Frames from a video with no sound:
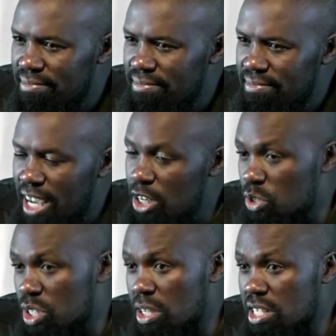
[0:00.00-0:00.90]
And you see
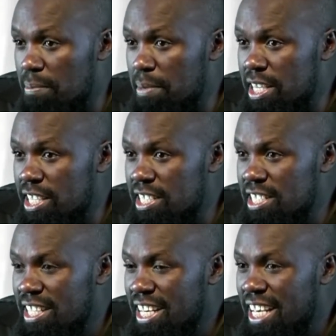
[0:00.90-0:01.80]
what they are making it?
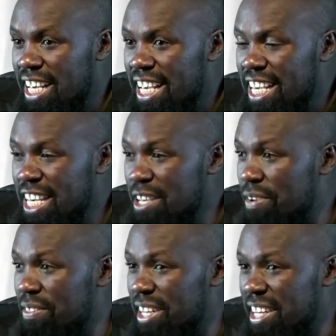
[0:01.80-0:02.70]
Even
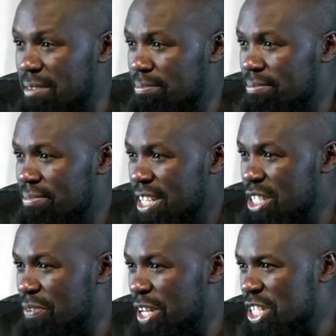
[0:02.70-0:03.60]
the name is
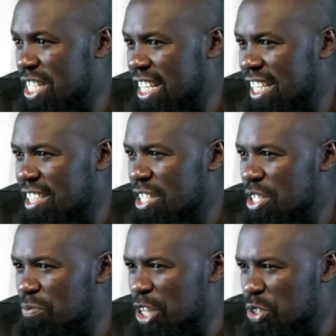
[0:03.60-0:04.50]
very sealed. It's
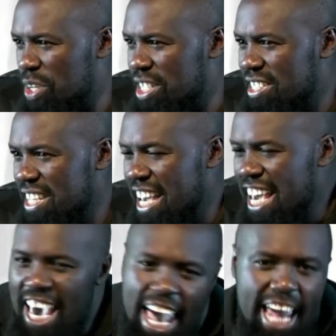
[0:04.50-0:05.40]
very sweet.
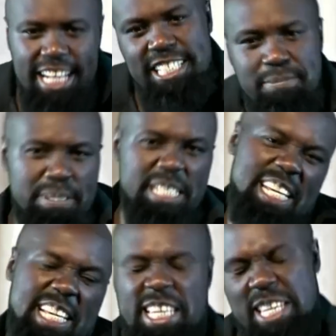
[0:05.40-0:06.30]

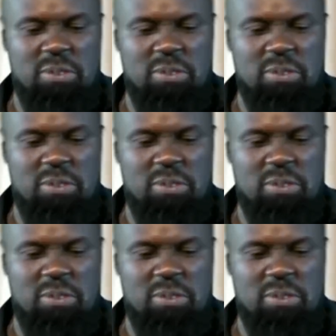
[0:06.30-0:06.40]
LGBTQ.